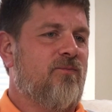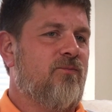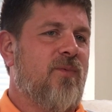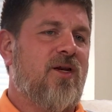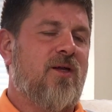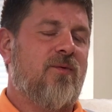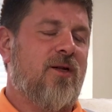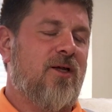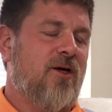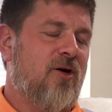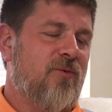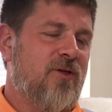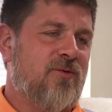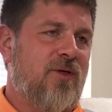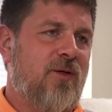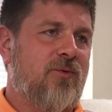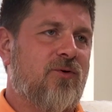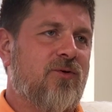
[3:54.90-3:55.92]
many
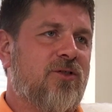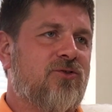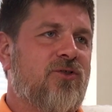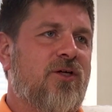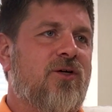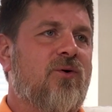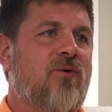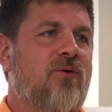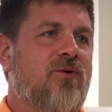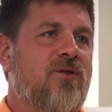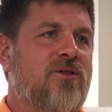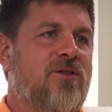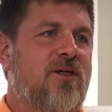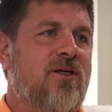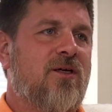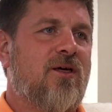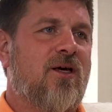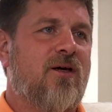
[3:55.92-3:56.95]
homeless people on the street corners
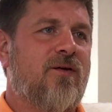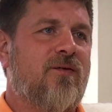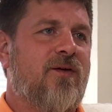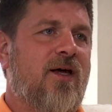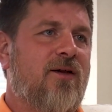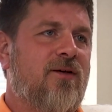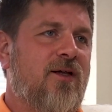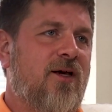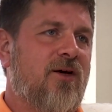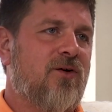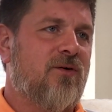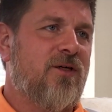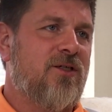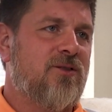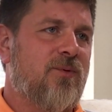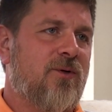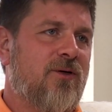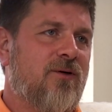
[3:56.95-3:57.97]
of downtown
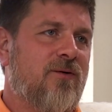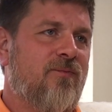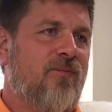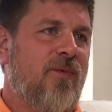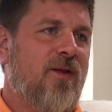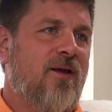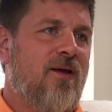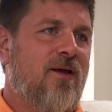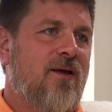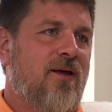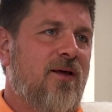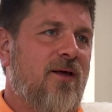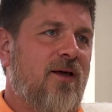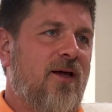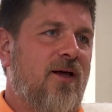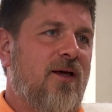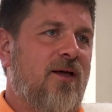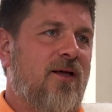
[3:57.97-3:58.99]
Greensboro.
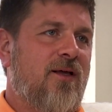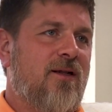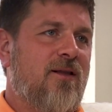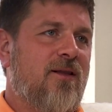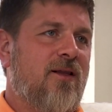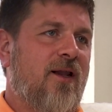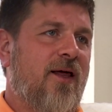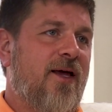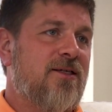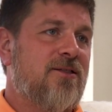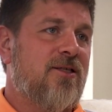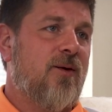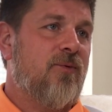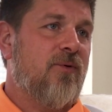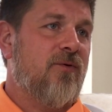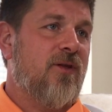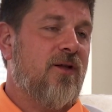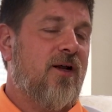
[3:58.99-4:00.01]
And the last stop of the